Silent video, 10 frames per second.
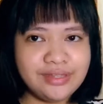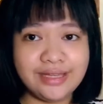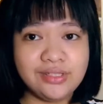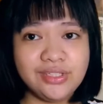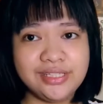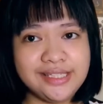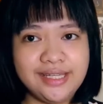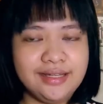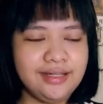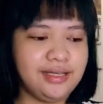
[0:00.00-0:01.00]
That's just
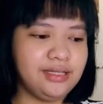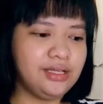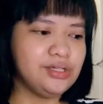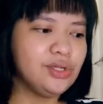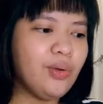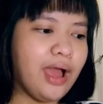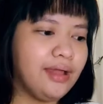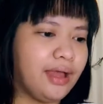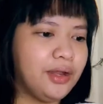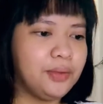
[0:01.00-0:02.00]
it. Like there's no
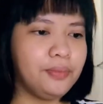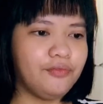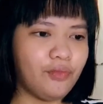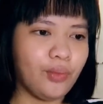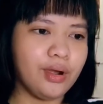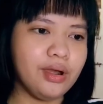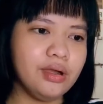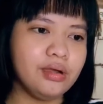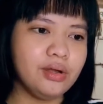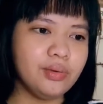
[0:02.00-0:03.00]
highlighter
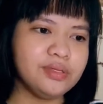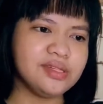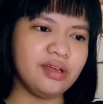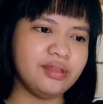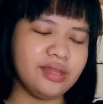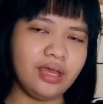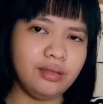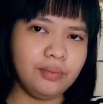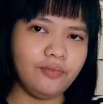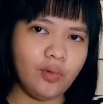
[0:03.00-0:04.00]
before. No, it's not a
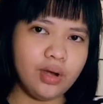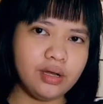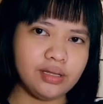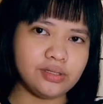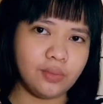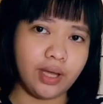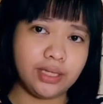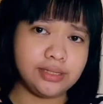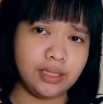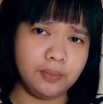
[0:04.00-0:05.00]
thing before. That's why
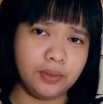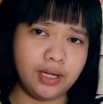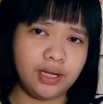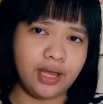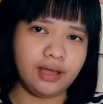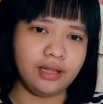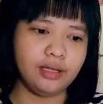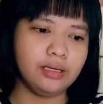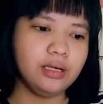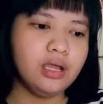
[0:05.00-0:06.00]
I didn't put any
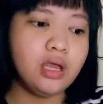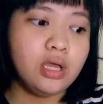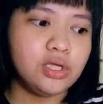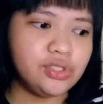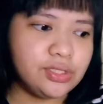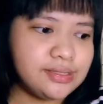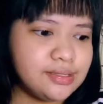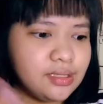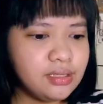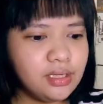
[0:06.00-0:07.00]
highlighter.
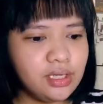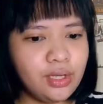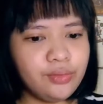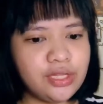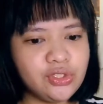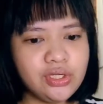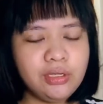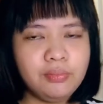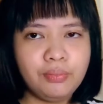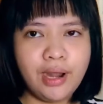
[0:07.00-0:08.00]
Just you know
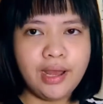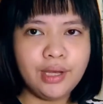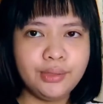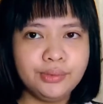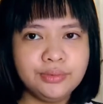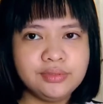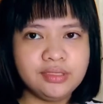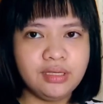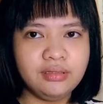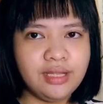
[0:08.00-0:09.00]
natural
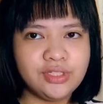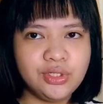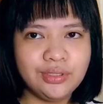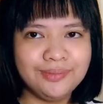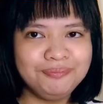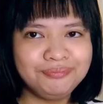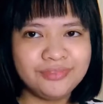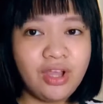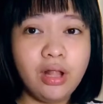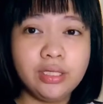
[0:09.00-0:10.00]
brows and natural
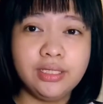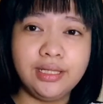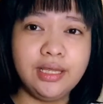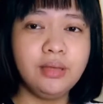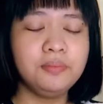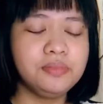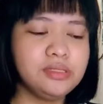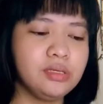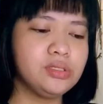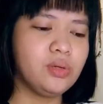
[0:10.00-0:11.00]
colored lips.
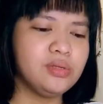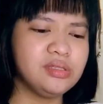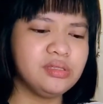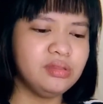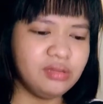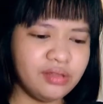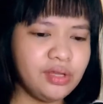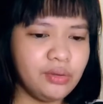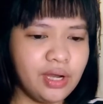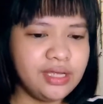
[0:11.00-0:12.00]
So
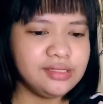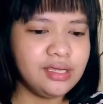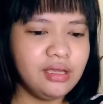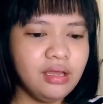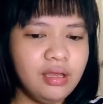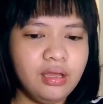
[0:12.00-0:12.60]
nothing crazy.